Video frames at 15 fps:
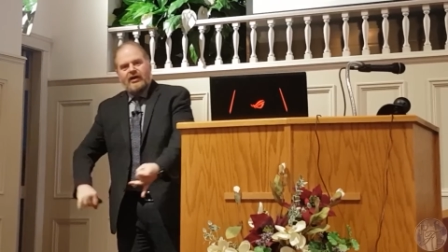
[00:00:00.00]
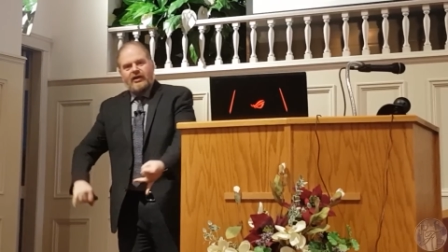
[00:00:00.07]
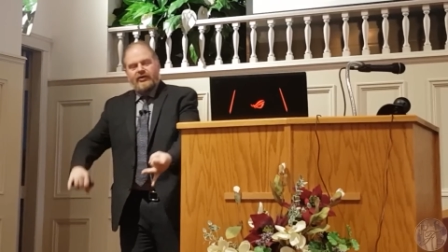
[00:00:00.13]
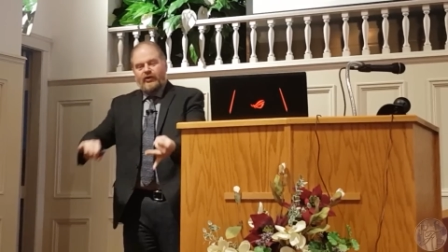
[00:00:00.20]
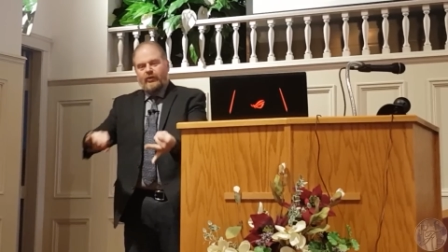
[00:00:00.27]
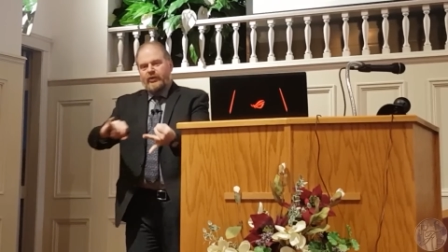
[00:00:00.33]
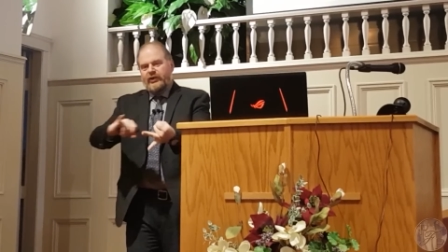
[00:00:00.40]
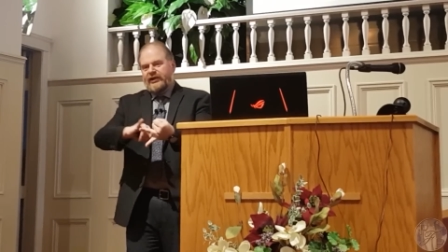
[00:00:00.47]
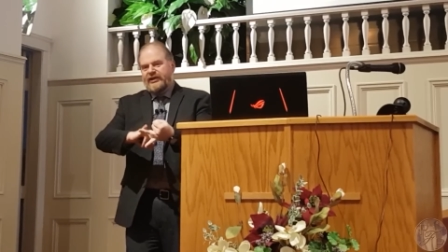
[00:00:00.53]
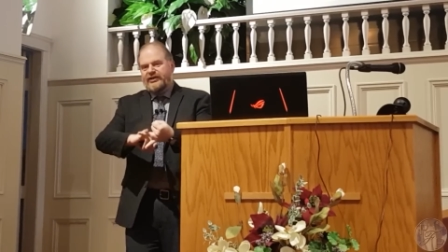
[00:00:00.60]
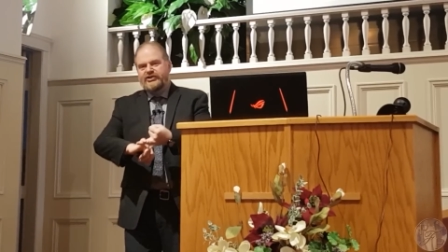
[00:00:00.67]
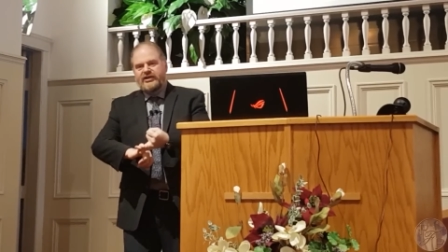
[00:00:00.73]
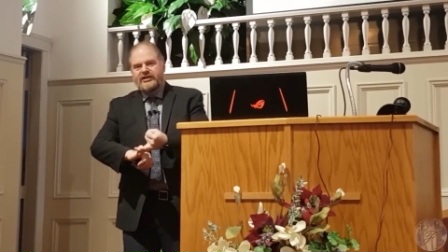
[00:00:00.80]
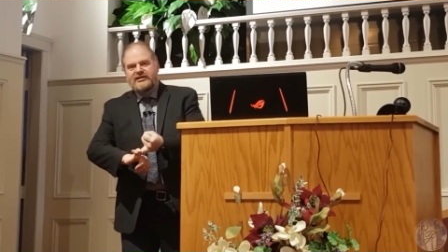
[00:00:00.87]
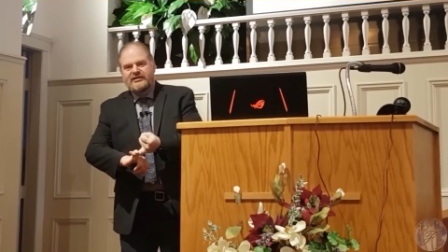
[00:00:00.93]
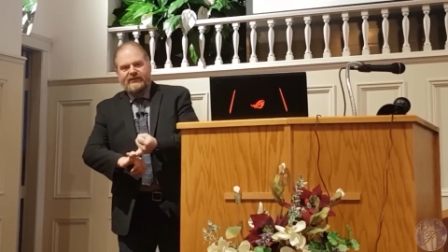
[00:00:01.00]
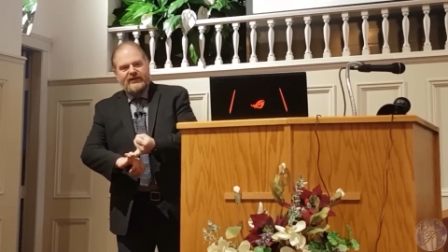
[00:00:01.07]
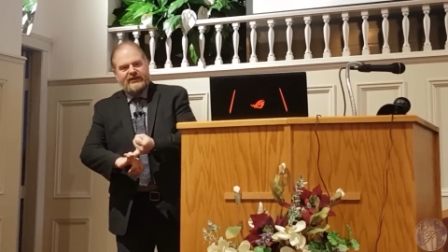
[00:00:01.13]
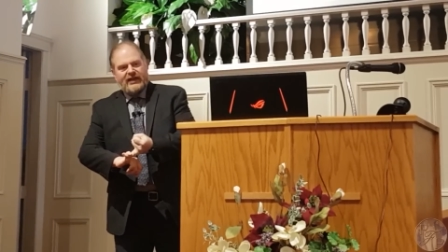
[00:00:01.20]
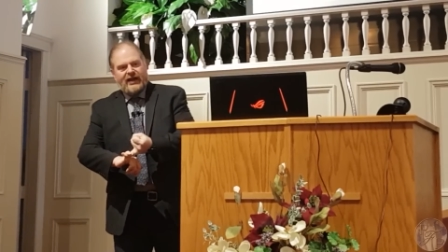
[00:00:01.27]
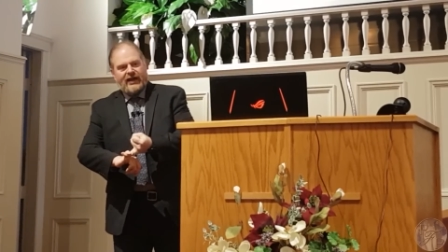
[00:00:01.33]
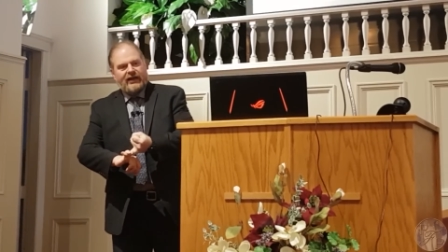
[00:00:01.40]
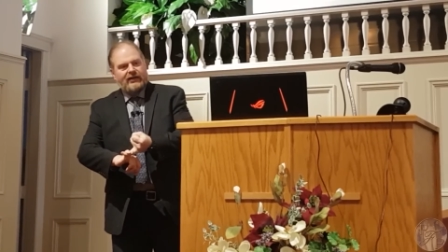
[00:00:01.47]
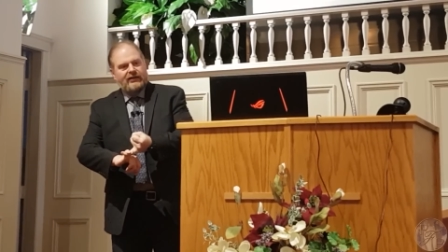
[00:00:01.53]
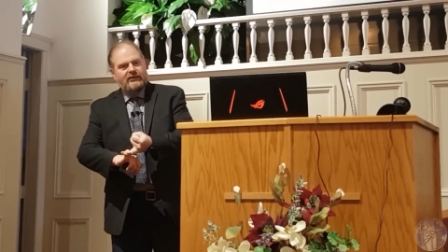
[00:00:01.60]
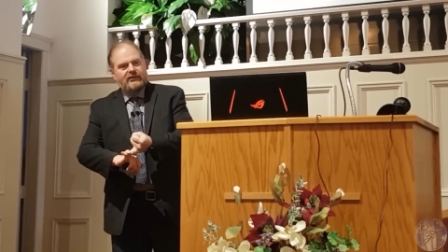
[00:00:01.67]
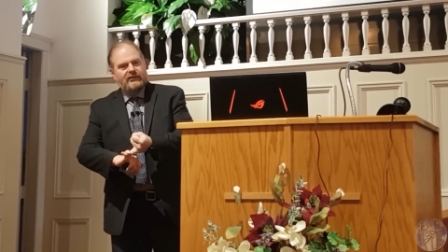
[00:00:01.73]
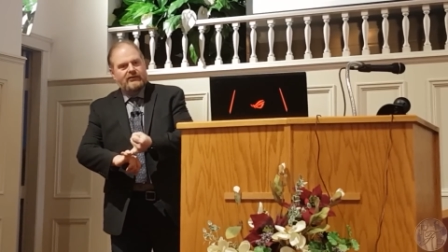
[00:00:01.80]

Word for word: the religions of the day,